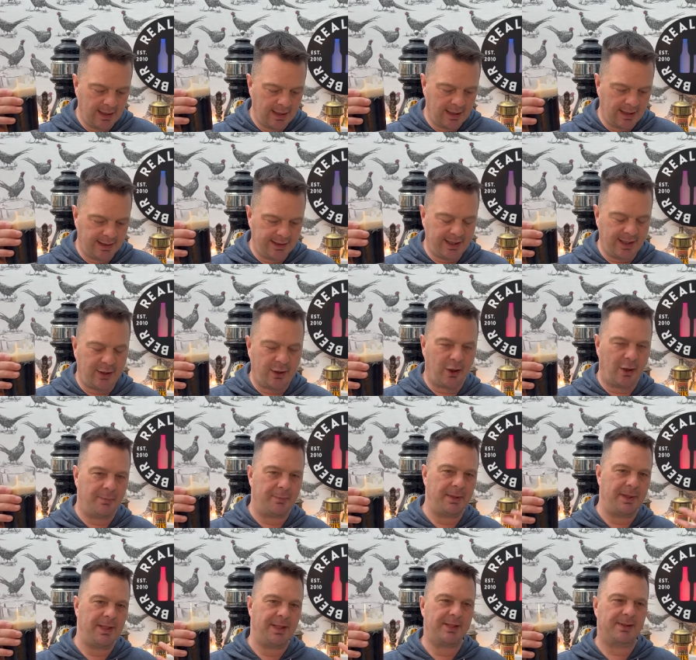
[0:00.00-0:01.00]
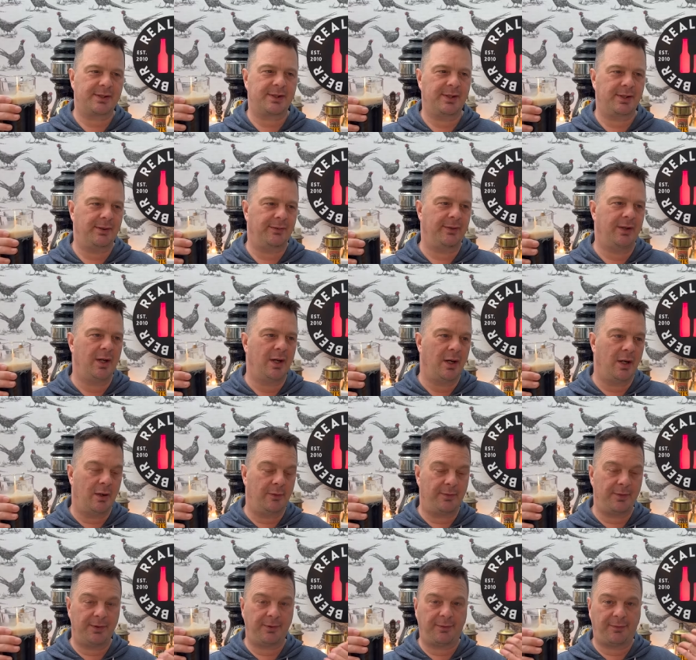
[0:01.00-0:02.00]
And that hoppiness kind of
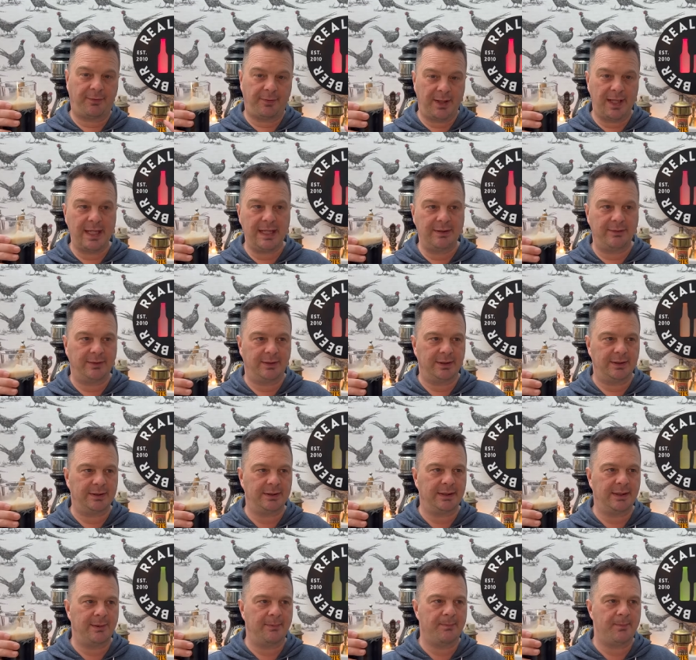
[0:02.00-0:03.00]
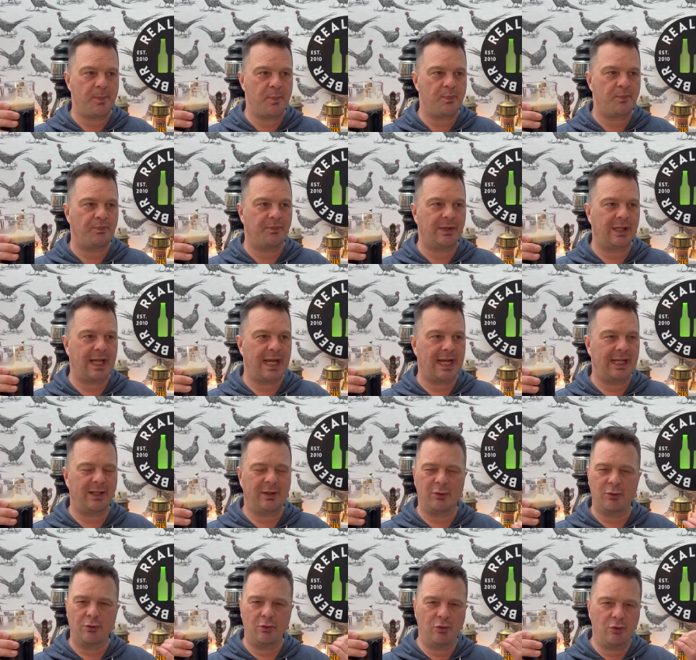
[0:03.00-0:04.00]
offers flavour and a
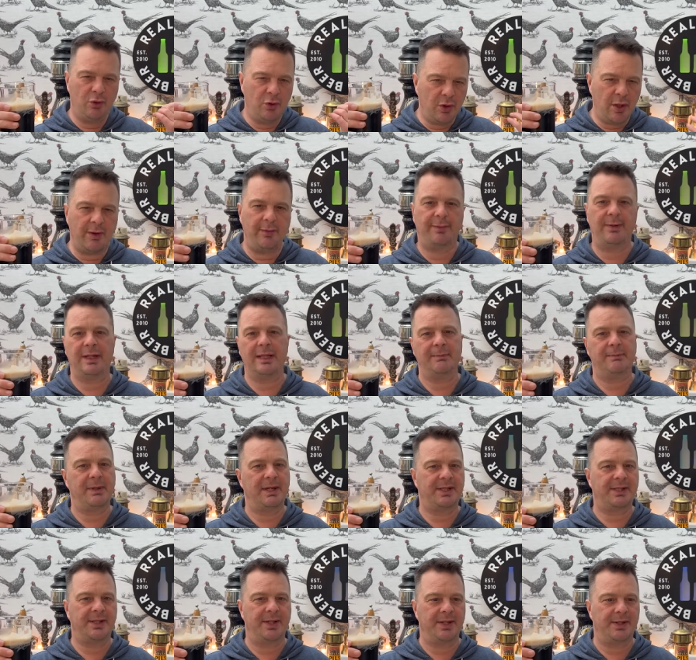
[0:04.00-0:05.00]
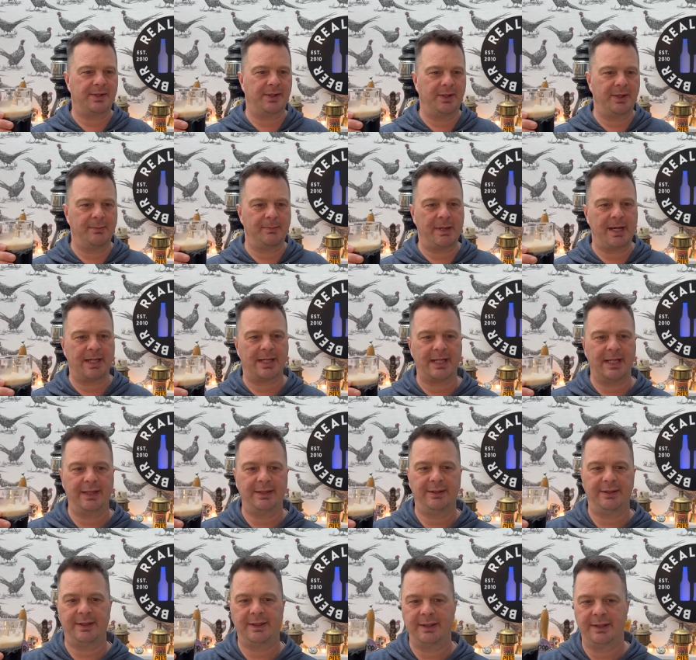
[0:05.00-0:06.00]
lovely bitterness on the back
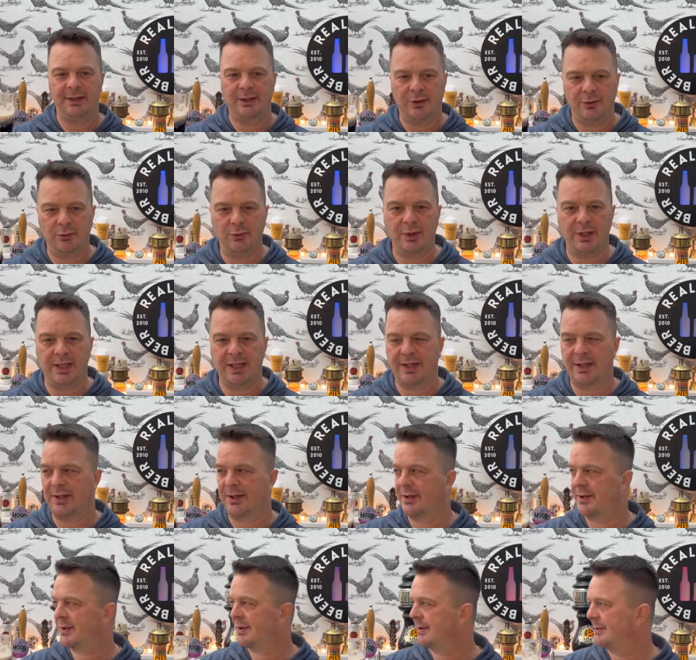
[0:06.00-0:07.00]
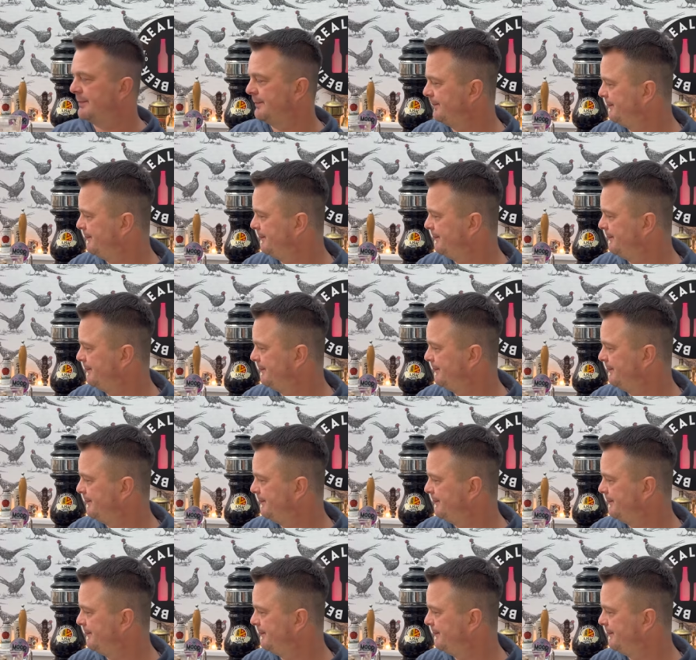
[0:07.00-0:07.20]
end. Really nice.